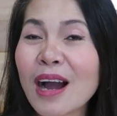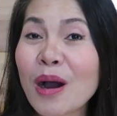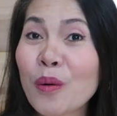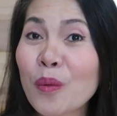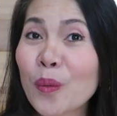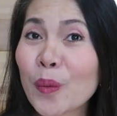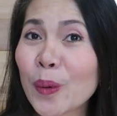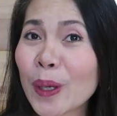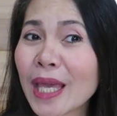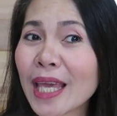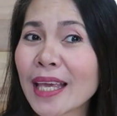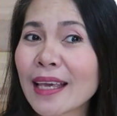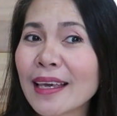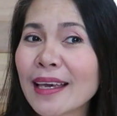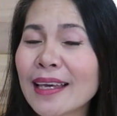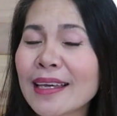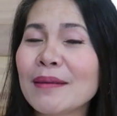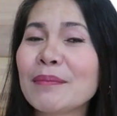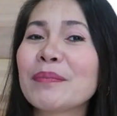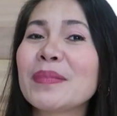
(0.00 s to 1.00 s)
a week,
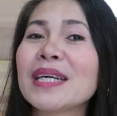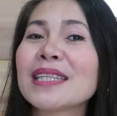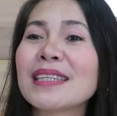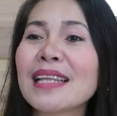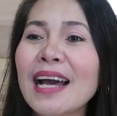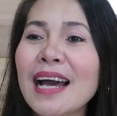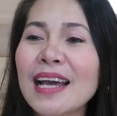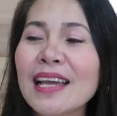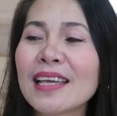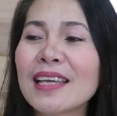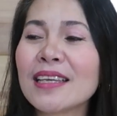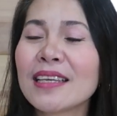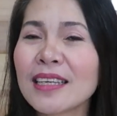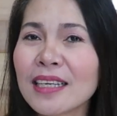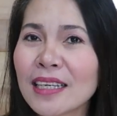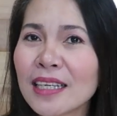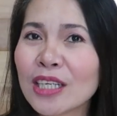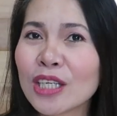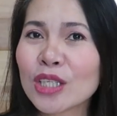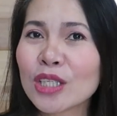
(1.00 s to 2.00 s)
but I
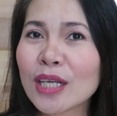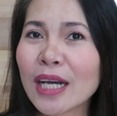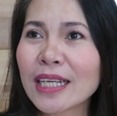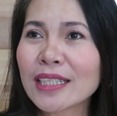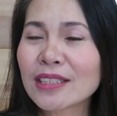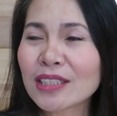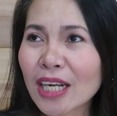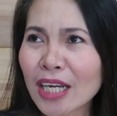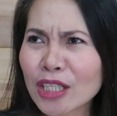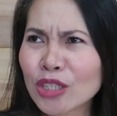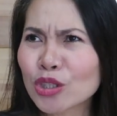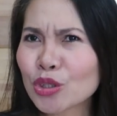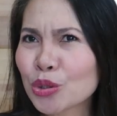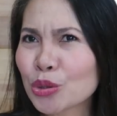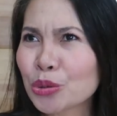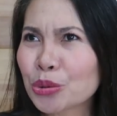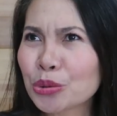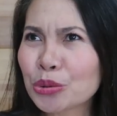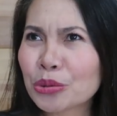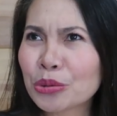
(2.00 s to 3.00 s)
tried
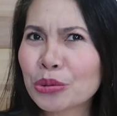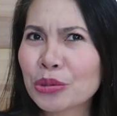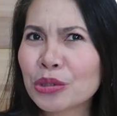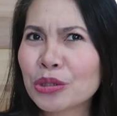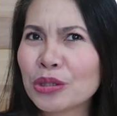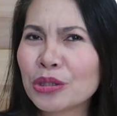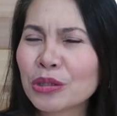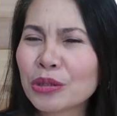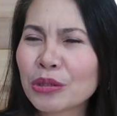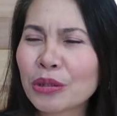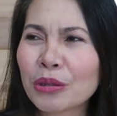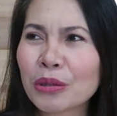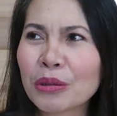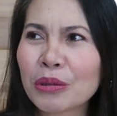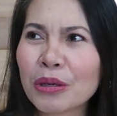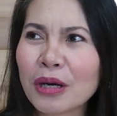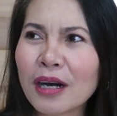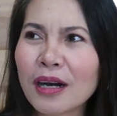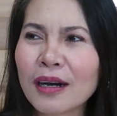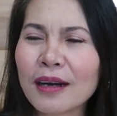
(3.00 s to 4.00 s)
to, you
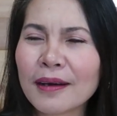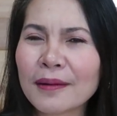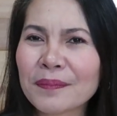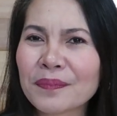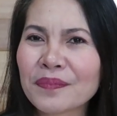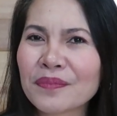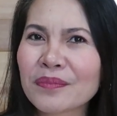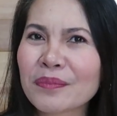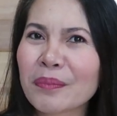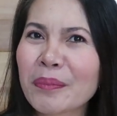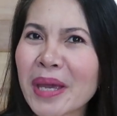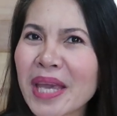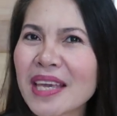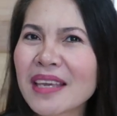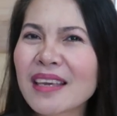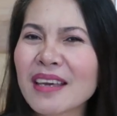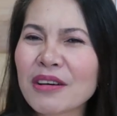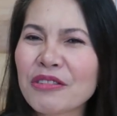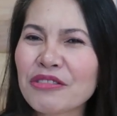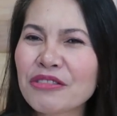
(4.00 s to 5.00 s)
know,
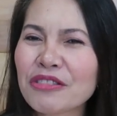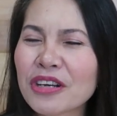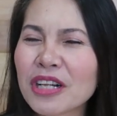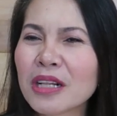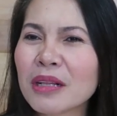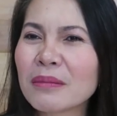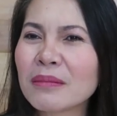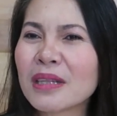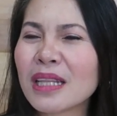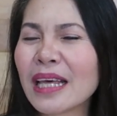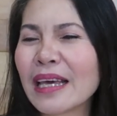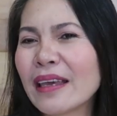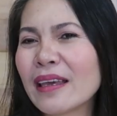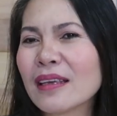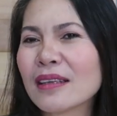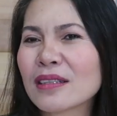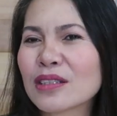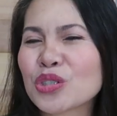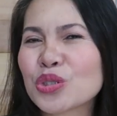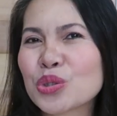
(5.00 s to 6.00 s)
make a film
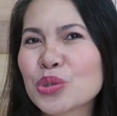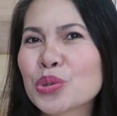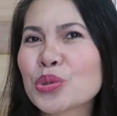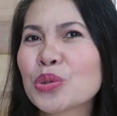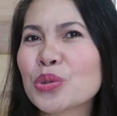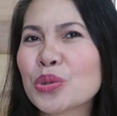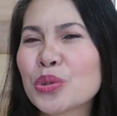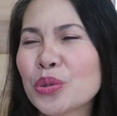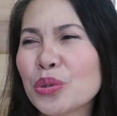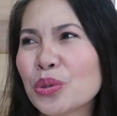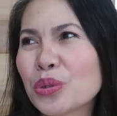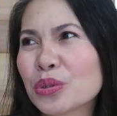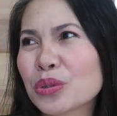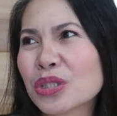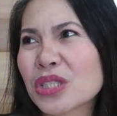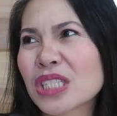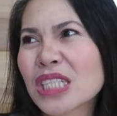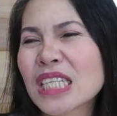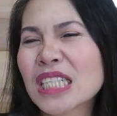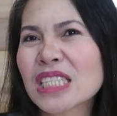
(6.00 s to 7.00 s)
like two or
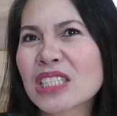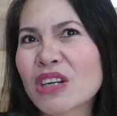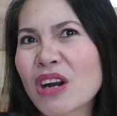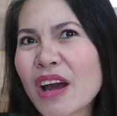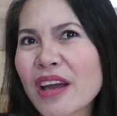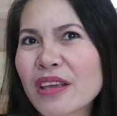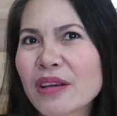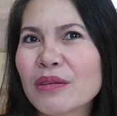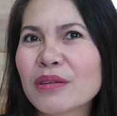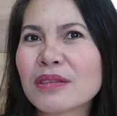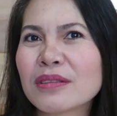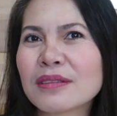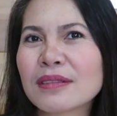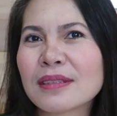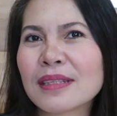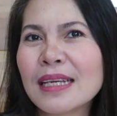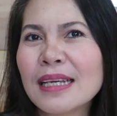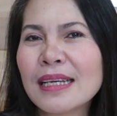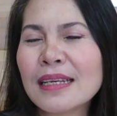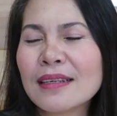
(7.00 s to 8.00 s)
three try
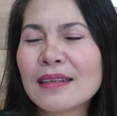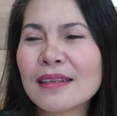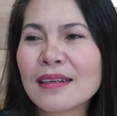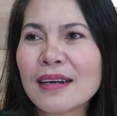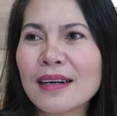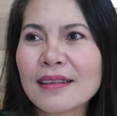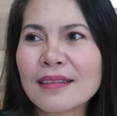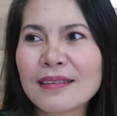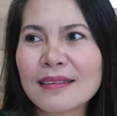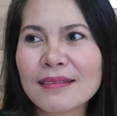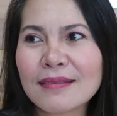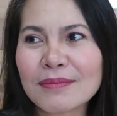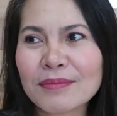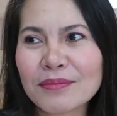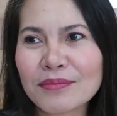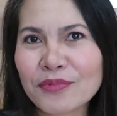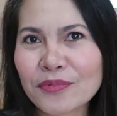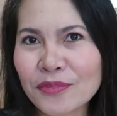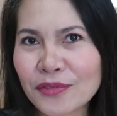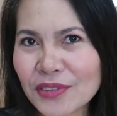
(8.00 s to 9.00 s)
on
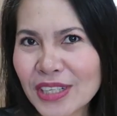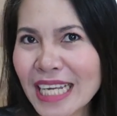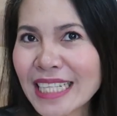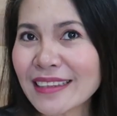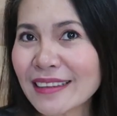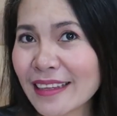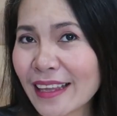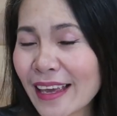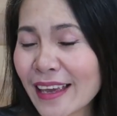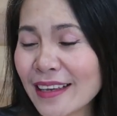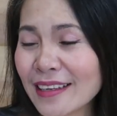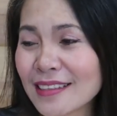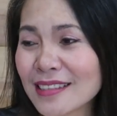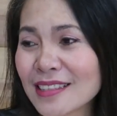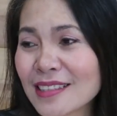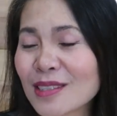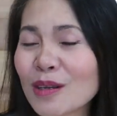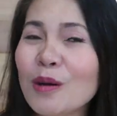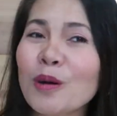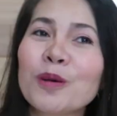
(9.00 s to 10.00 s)
that day.
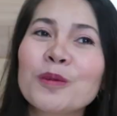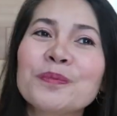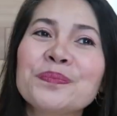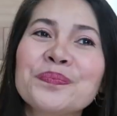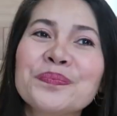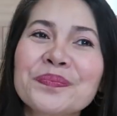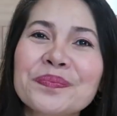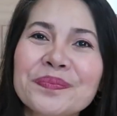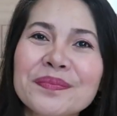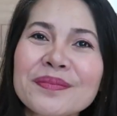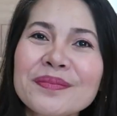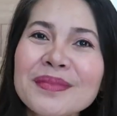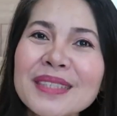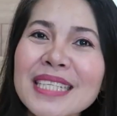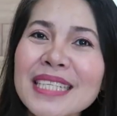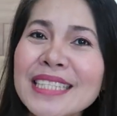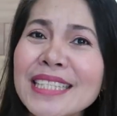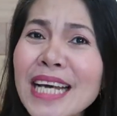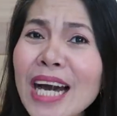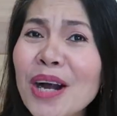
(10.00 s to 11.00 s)
So
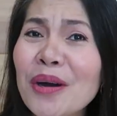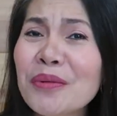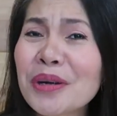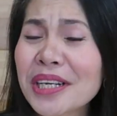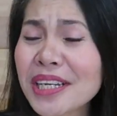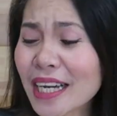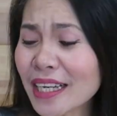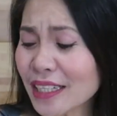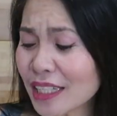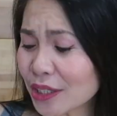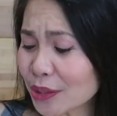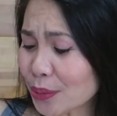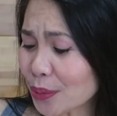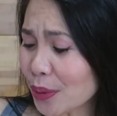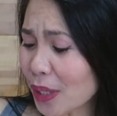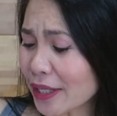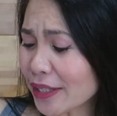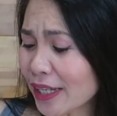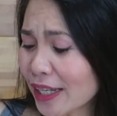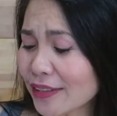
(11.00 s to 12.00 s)
now we're gonna
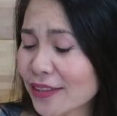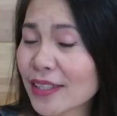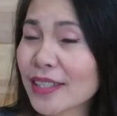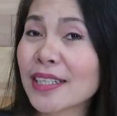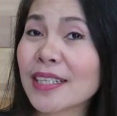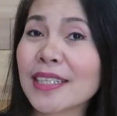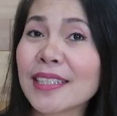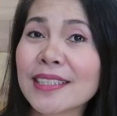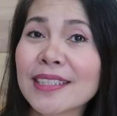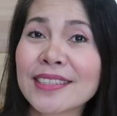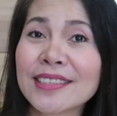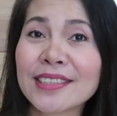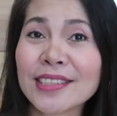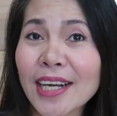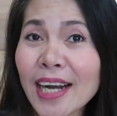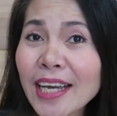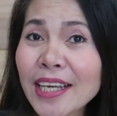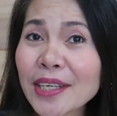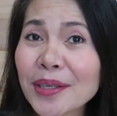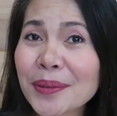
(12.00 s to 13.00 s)
do another
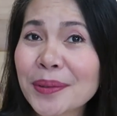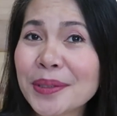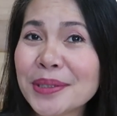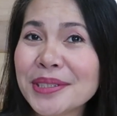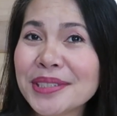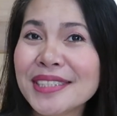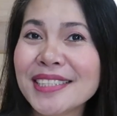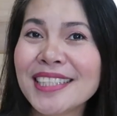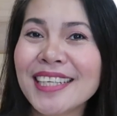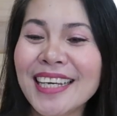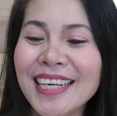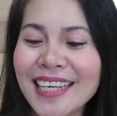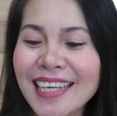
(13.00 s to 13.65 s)
try on,